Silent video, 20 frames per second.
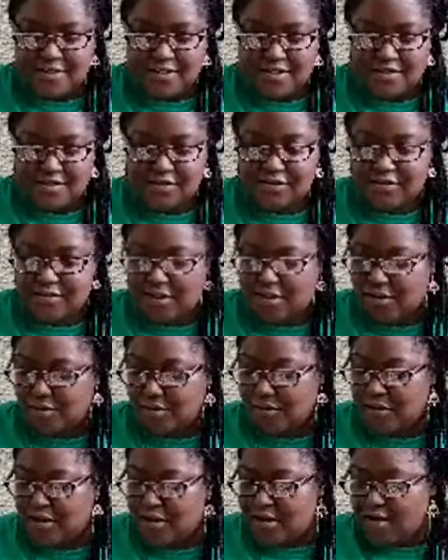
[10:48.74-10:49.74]
So
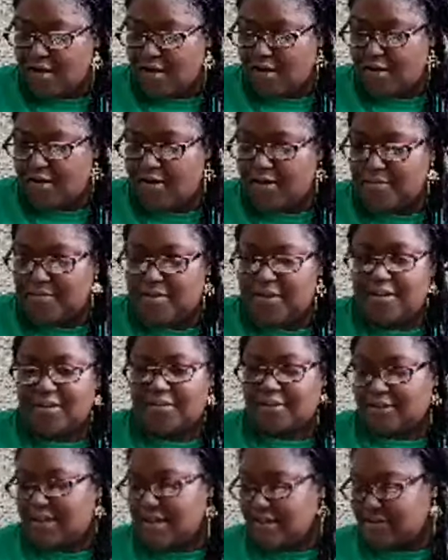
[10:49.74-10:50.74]

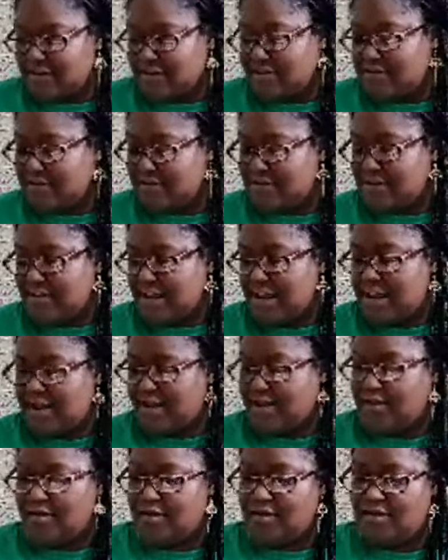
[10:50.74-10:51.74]
let's take
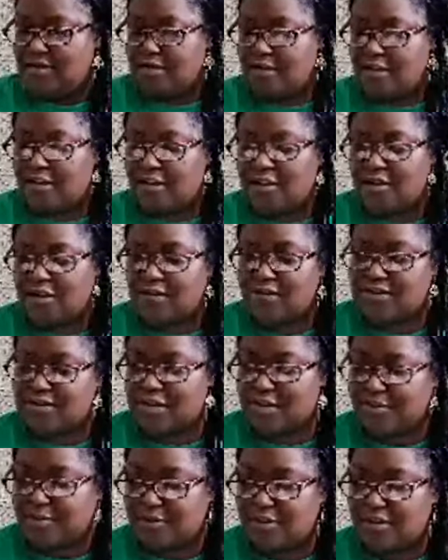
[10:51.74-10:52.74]
a close-up
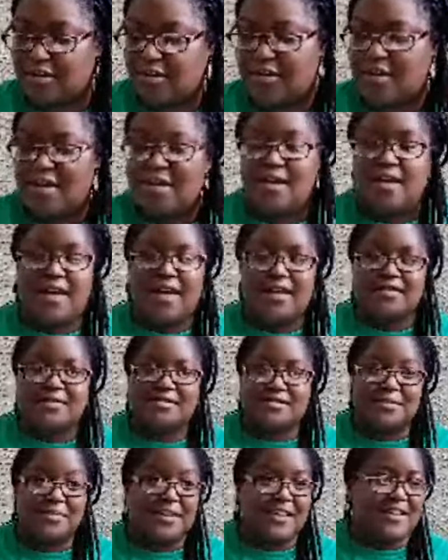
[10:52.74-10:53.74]
look at
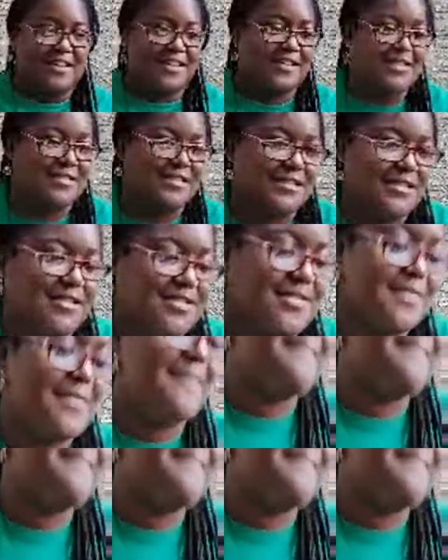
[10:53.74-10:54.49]
some lichens.